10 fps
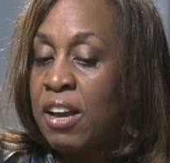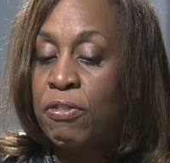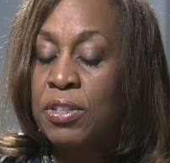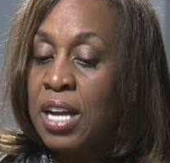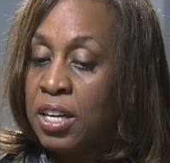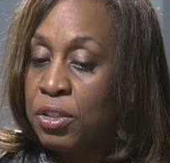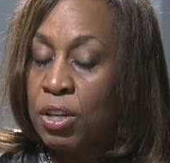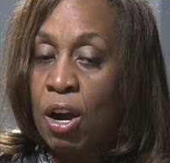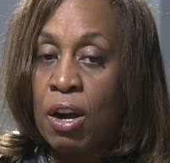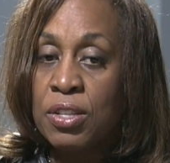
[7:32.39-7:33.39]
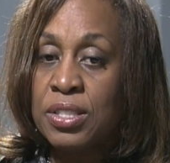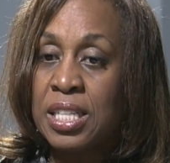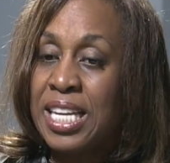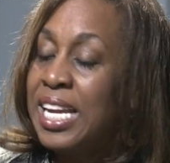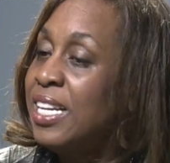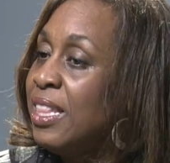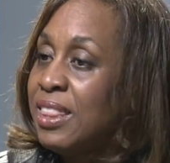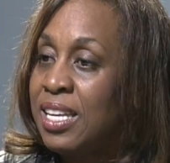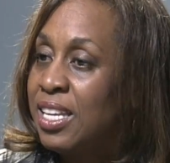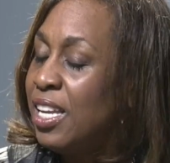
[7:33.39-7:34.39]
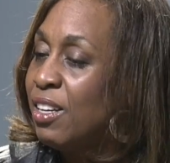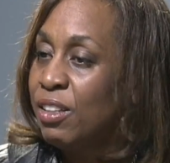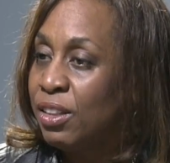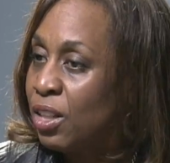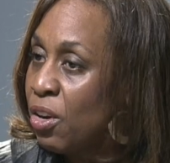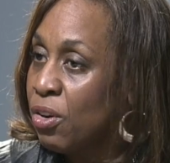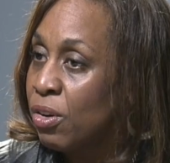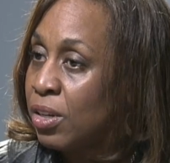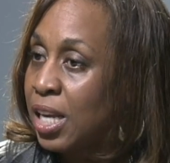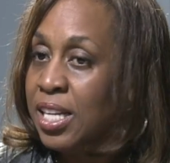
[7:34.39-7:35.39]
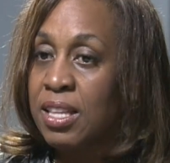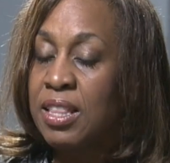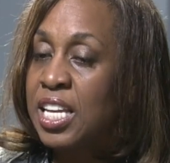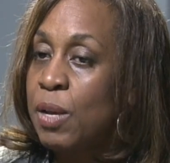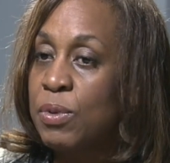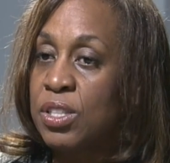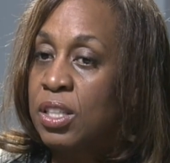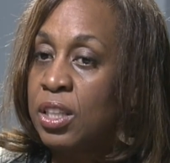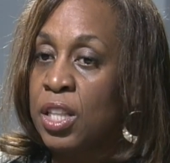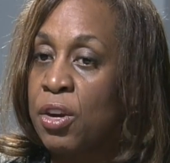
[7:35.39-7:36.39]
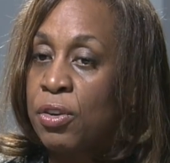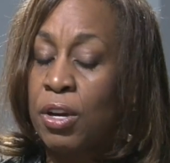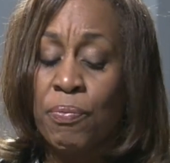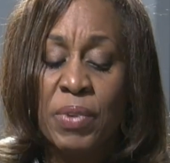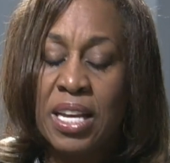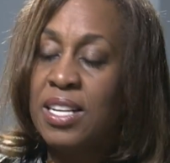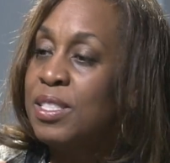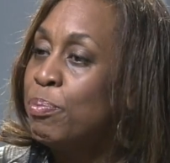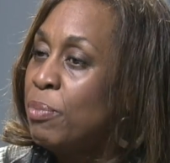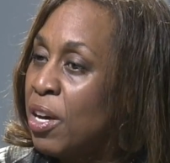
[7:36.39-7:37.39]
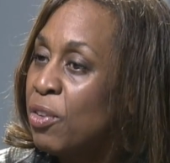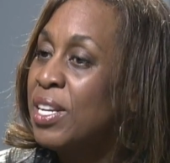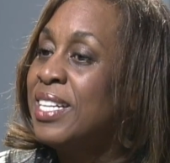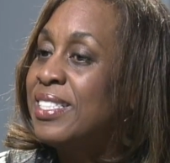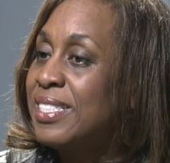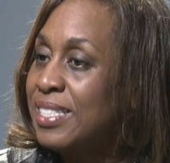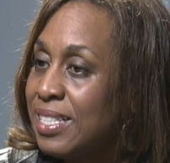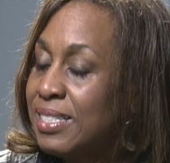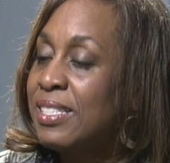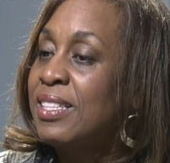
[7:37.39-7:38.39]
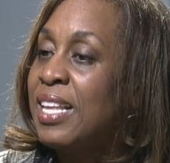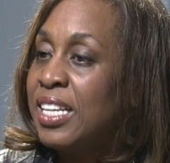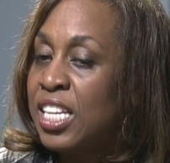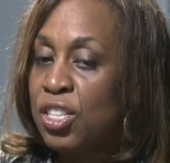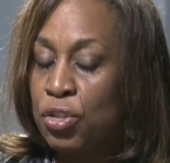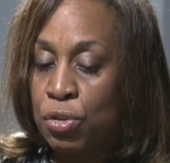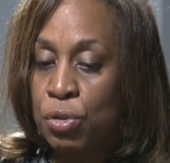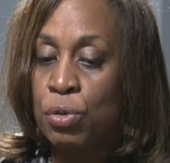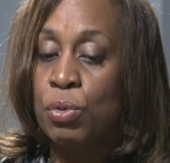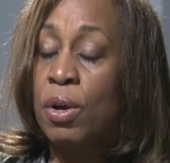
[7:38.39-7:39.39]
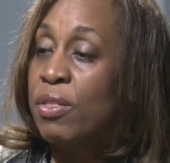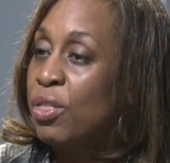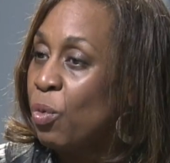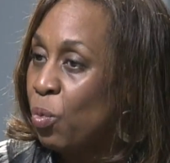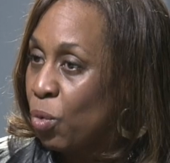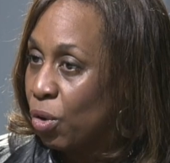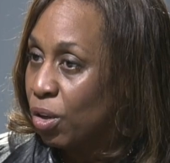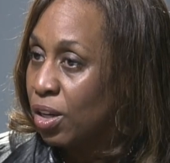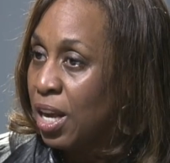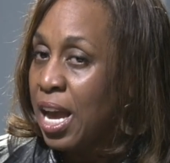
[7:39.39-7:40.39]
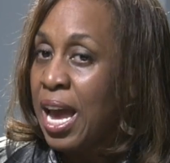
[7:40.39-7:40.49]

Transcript: that for Dr. Carson. He didn't think he could learn. He didn't think he was a good learner. His mother insisted that he do the work.